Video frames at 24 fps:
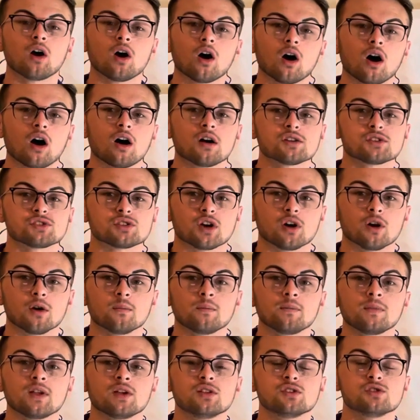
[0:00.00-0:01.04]
Also,
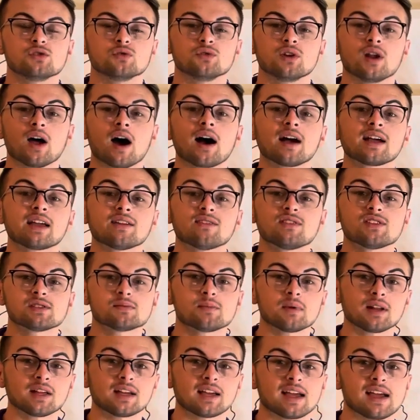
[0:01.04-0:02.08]
do not give this
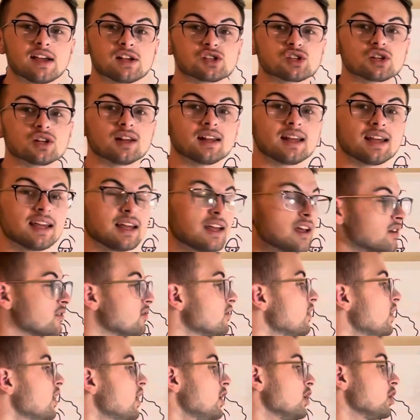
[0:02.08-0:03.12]
medication if
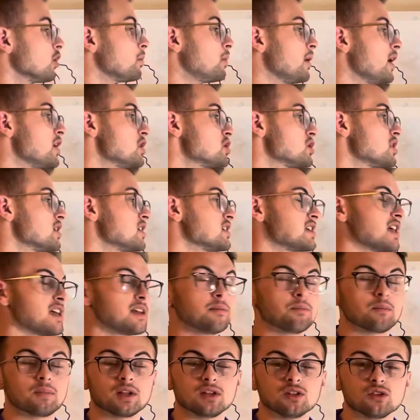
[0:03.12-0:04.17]
your patient has
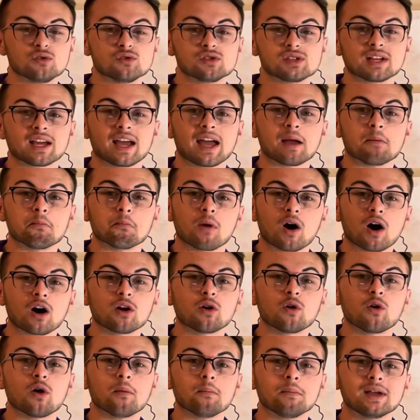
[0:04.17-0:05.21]
been using a
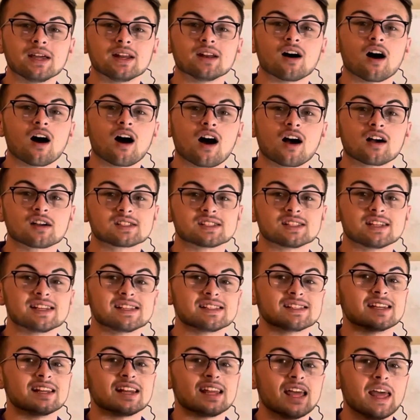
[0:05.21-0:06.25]
monoamine
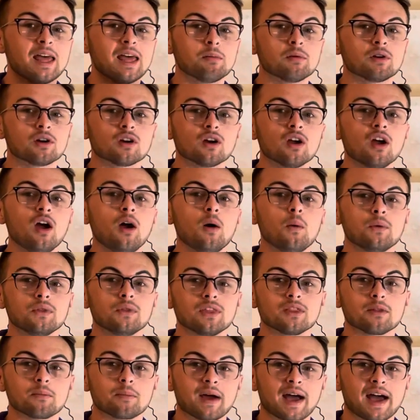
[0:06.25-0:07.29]
oxidase inhibitor
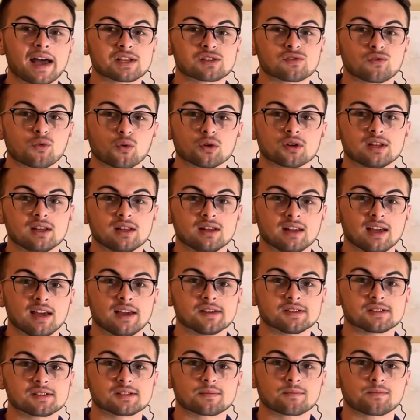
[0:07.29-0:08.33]
within the past 14
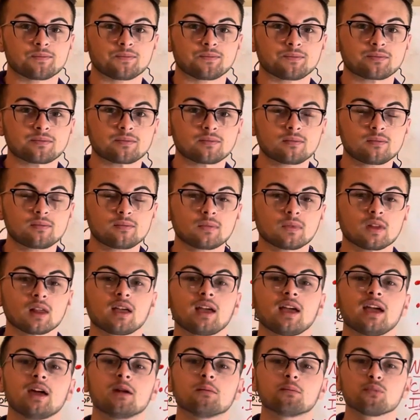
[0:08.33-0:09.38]
days.
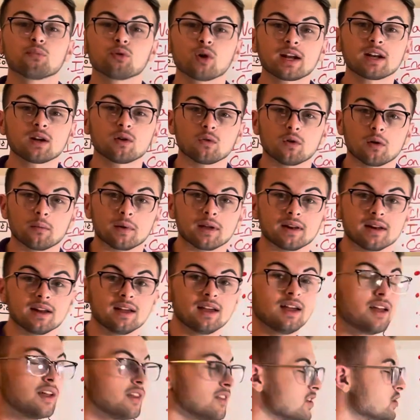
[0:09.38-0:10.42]
In pregnant women,
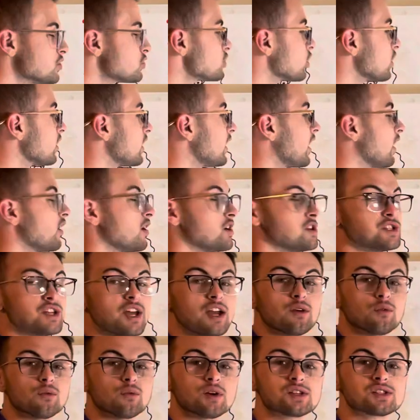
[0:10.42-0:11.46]
this drug carries
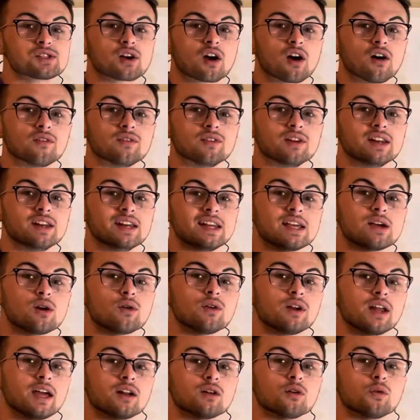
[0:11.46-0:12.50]
a risk of
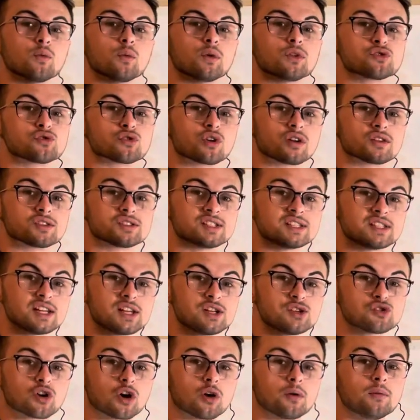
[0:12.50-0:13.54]
neonatal withdrawal
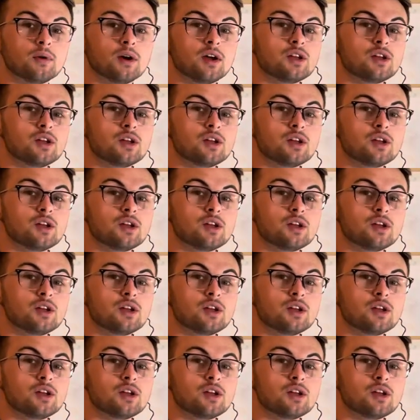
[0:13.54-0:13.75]
syndrome